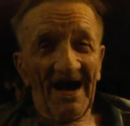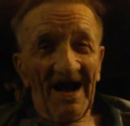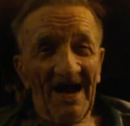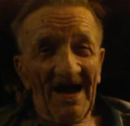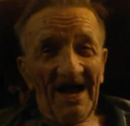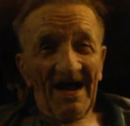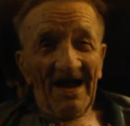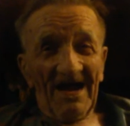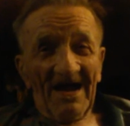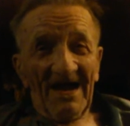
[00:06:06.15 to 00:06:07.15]
They were
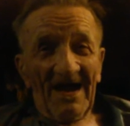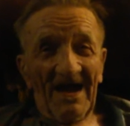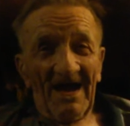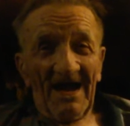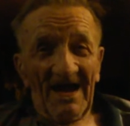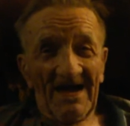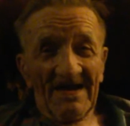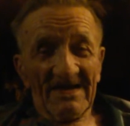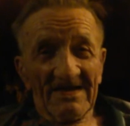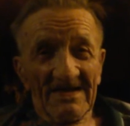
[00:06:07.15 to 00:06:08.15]
the enemy,
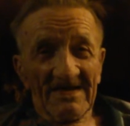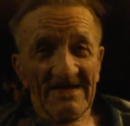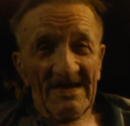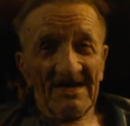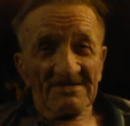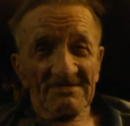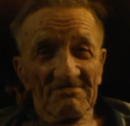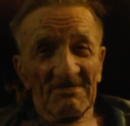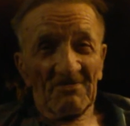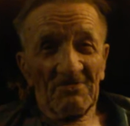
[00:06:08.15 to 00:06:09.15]
and you were
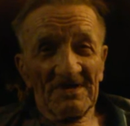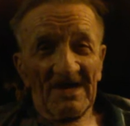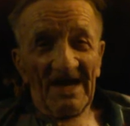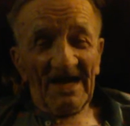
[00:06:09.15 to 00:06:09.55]
treating one.